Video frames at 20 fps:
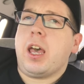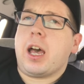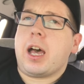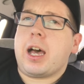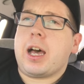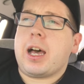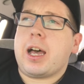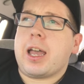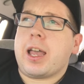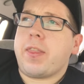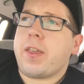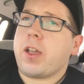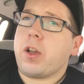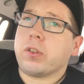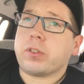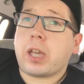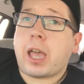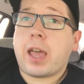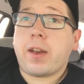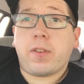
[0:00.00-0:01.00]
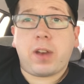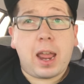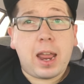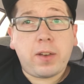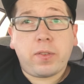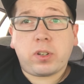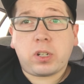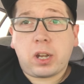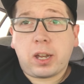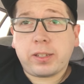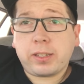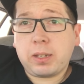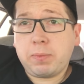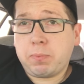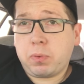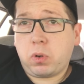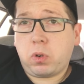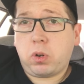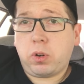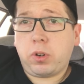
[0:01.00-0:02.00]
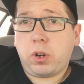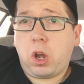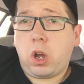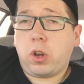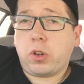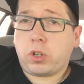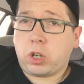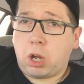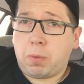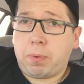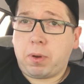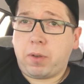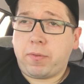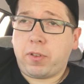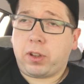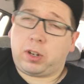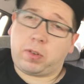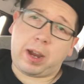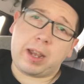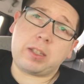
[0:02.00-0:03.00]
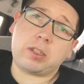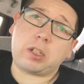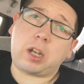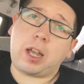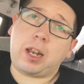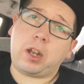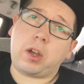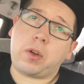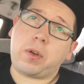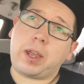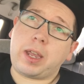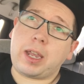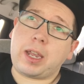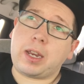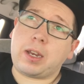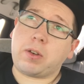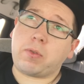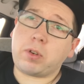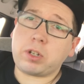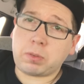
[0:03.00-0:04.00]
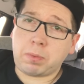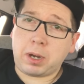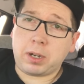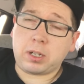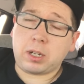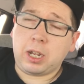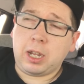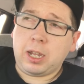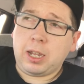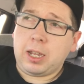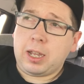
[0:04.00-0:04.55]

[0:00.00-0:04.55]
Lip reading: And they also had an advertising board on top of a grain silo in Richmond.